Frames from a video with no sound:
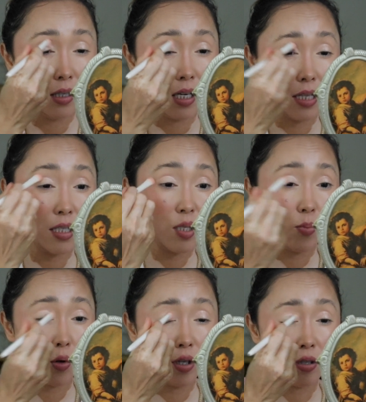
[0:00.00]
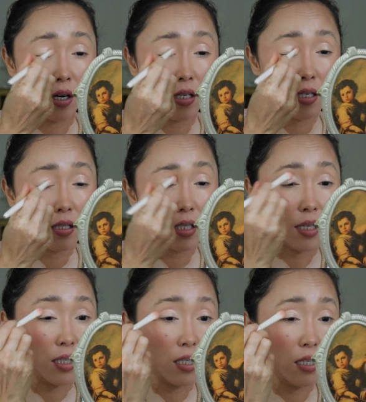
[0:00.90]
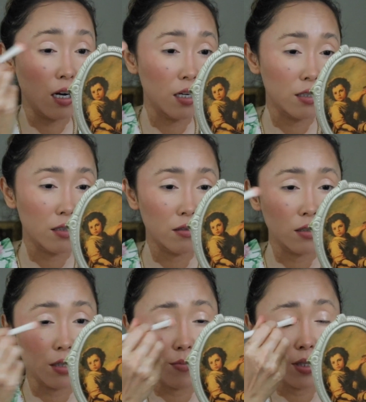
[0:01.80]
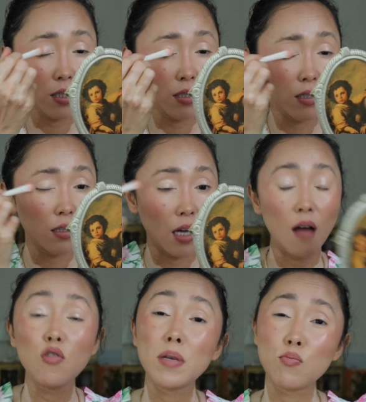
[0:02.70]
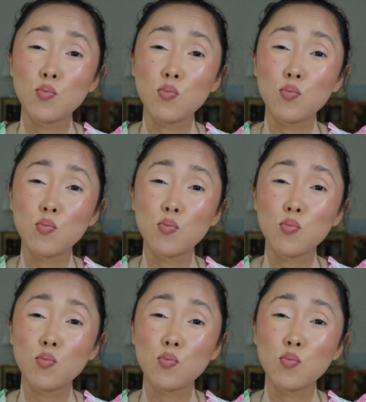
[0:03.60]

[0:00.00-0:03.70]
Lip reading: at this point, honestly, I think I would be